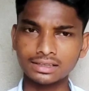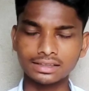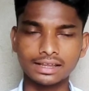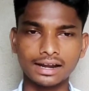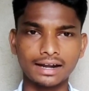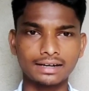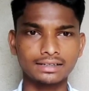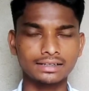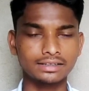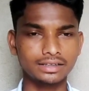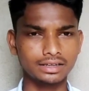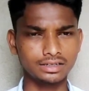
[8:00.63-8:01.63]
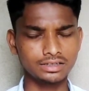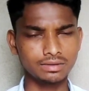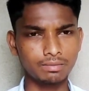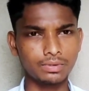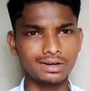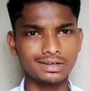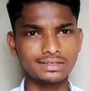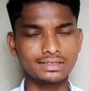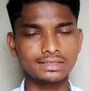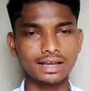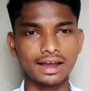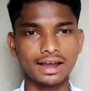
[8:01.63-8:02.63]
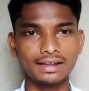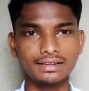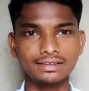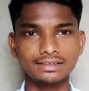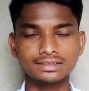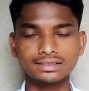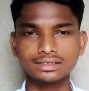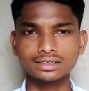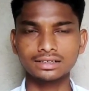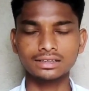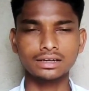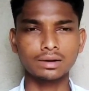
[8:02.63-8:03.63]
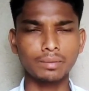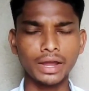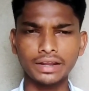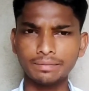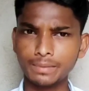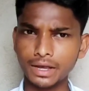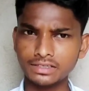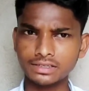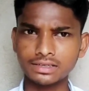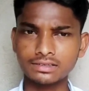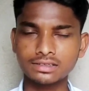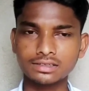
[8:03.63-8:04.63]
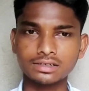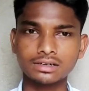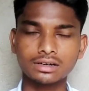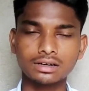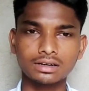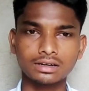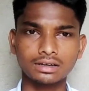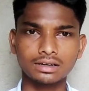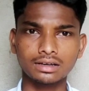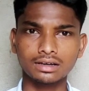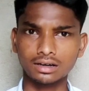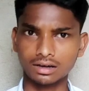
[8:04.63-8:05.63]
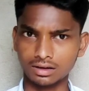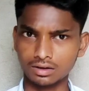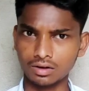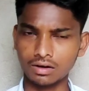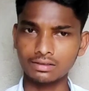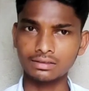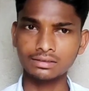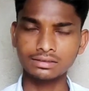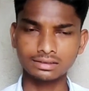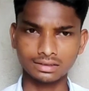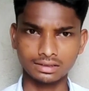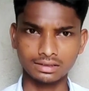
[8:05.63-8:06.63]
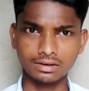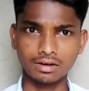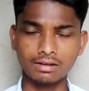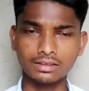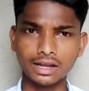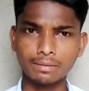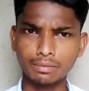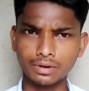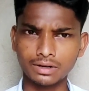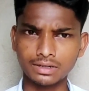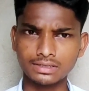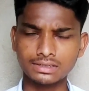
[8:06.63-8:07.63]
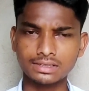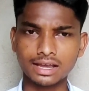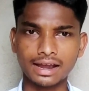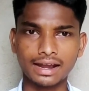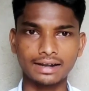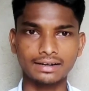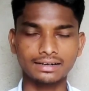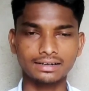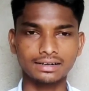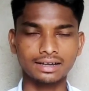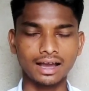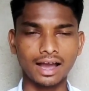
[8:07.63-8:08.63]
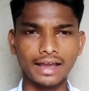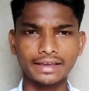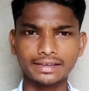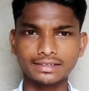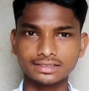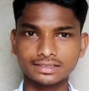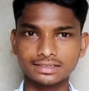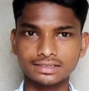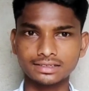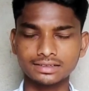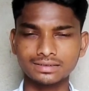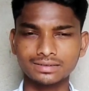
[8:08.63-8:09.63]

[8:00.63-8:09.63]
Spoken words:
that there is a bus and there are many passengers on that bus, and I can see